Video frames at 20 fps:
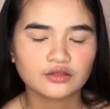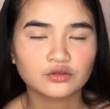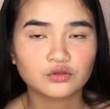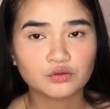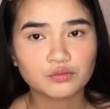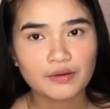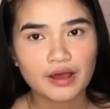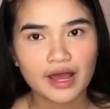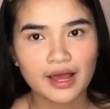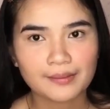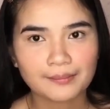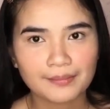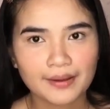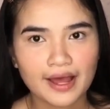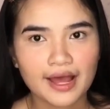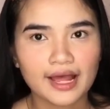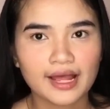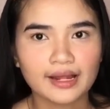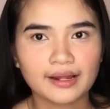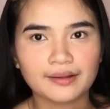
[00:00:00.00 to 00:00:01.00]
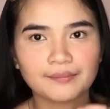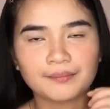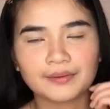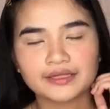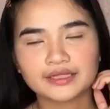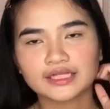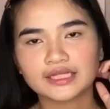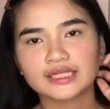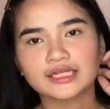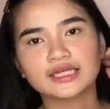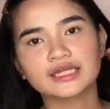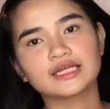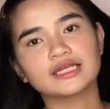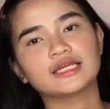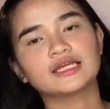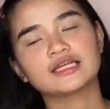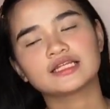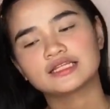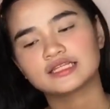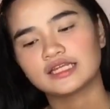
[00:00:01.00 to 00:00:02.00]
too makapal, pati
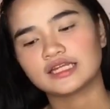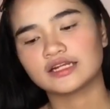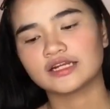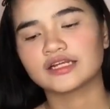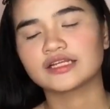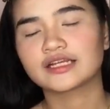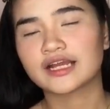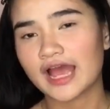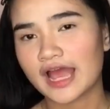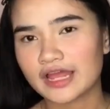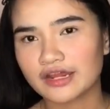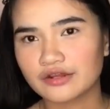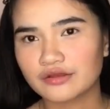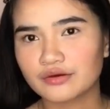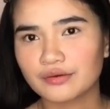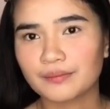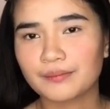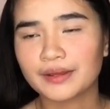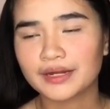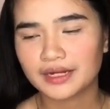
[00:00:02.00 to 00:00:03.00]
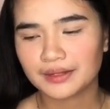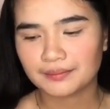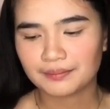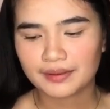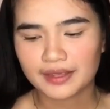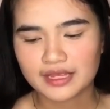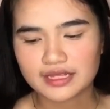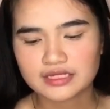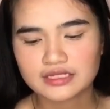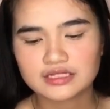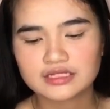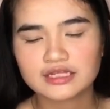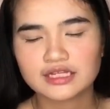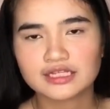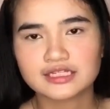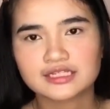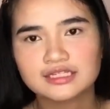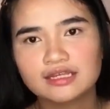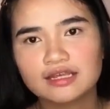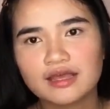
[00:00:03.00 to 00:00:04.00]
hindi yun ganong manipis.
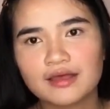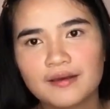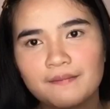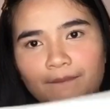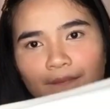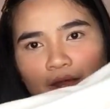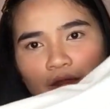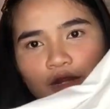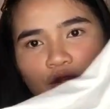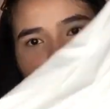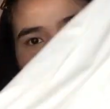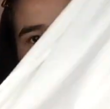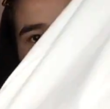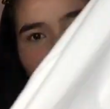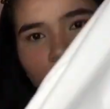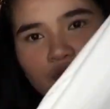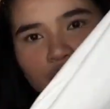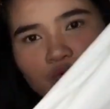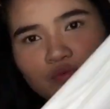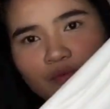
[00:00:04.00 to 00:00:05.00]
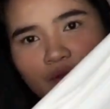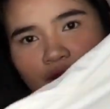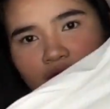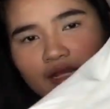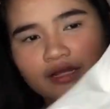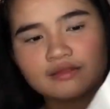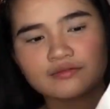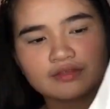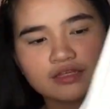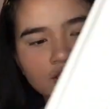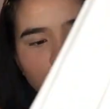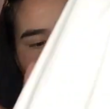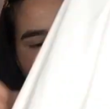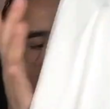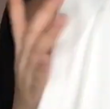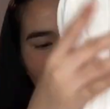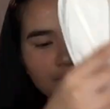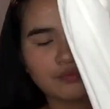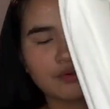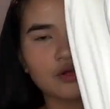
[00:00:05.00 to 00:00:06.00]
Pero like when you wear it, dito
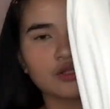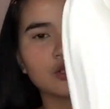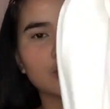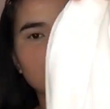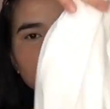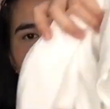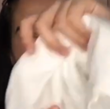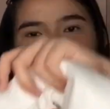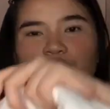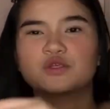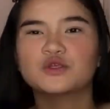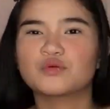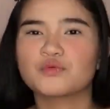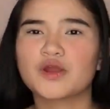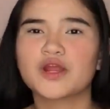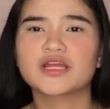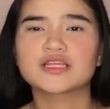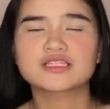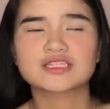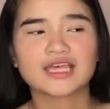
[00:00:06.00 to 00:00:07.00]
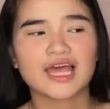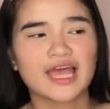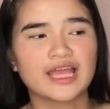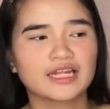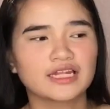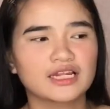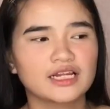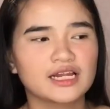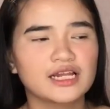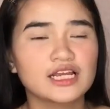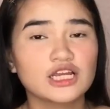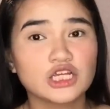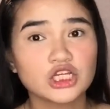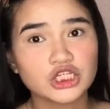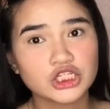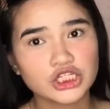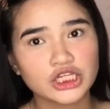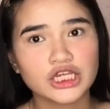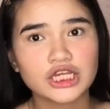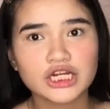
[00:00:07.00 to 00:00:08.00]
sa bottom, when you wear it, it's kind of
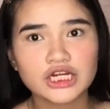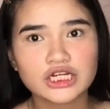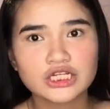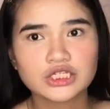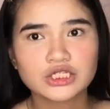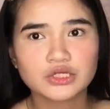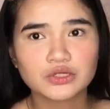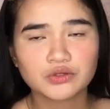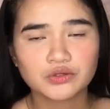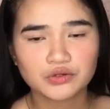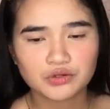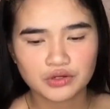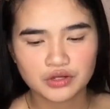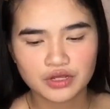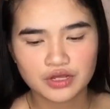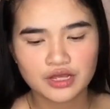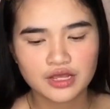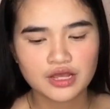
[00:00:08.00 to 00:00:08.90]
sheer. So